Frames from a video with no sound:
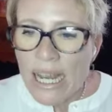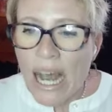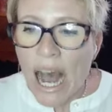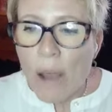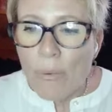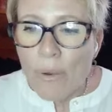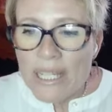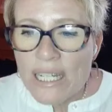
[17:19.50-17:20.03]

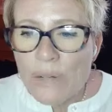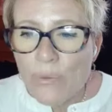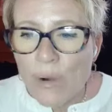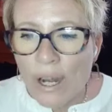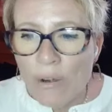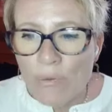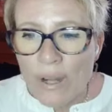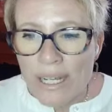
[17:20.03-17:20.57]
I wasn't
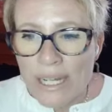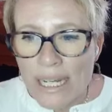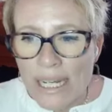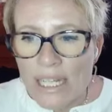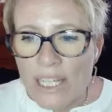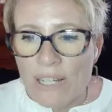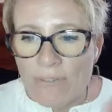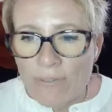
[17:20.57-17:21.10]
aware of what
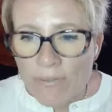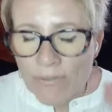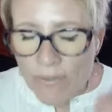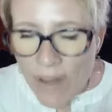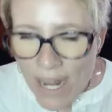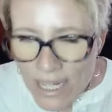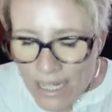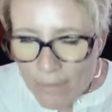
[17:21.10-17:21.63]
needed to
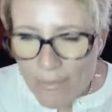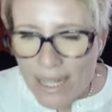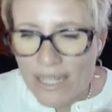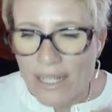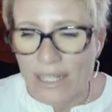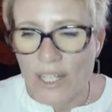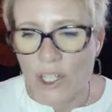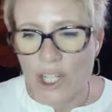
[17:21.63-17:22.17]

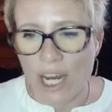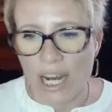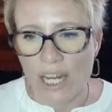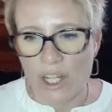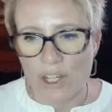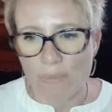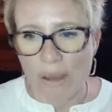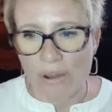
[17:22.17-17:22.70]
fundamentally
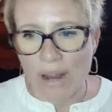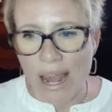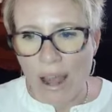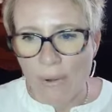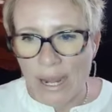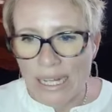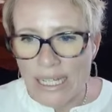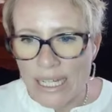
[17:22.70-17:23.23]
change about how
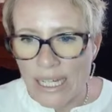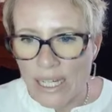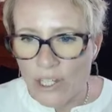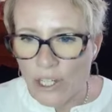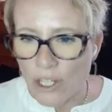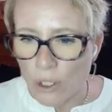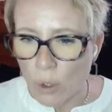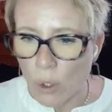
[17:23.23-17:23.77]
I
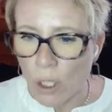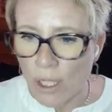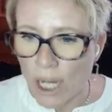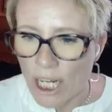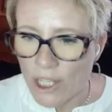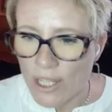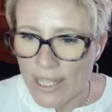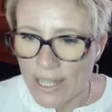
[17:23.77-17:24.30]
teach. Oh
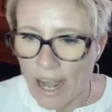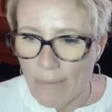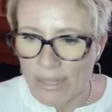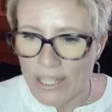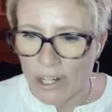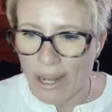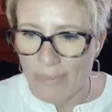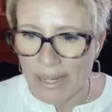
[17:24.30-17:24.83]
gosh, these comments
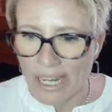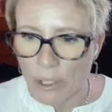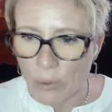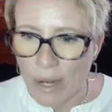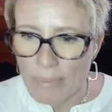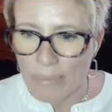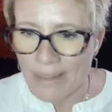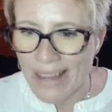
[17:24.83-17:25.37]
are coming in
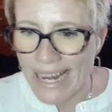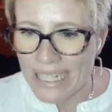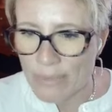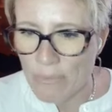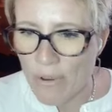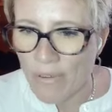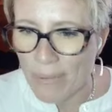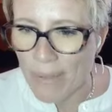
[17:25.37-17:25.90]
great, but then it's
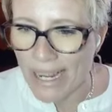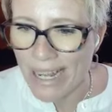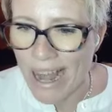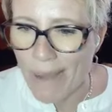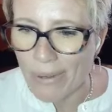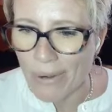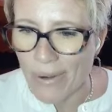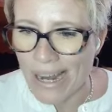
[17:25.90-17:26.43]
moving my
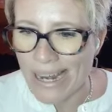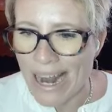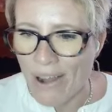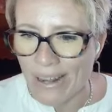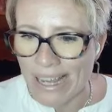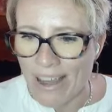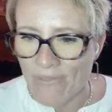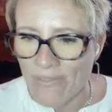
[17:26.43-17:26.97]
comment away and now I
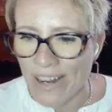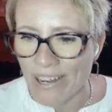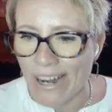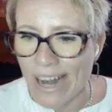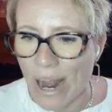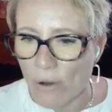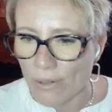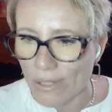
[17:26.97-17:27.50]
can't figure it
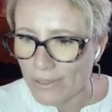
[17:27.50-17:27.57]
out.